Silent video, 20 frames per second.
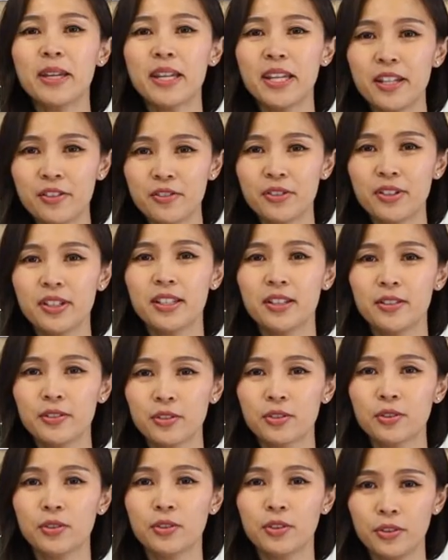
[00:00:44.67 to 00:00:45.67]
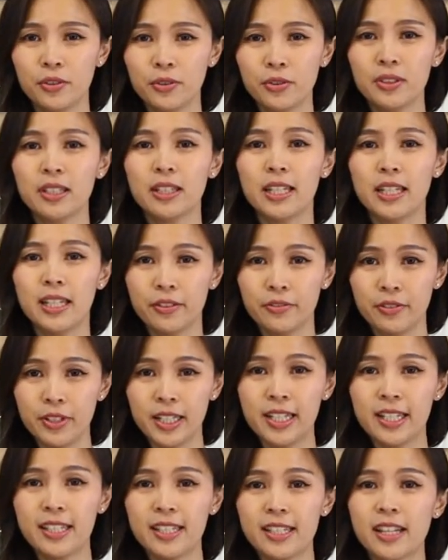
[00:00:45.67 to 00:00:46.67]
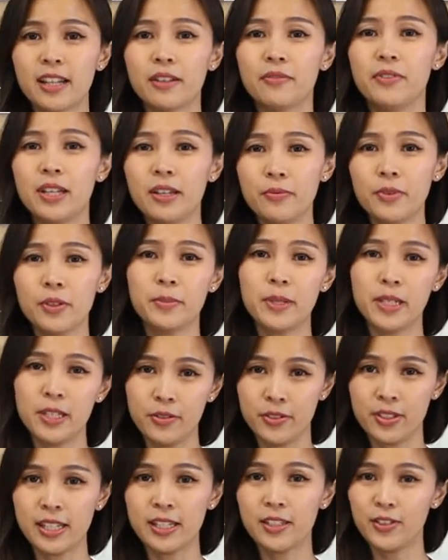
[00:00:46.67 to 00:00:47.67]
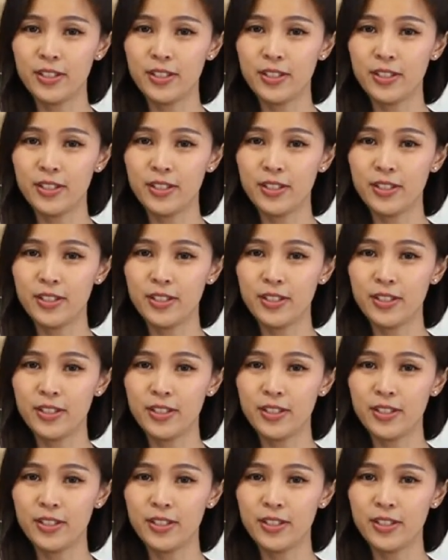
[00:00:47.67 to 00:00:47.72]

me introduce to you the ingredients that we will be using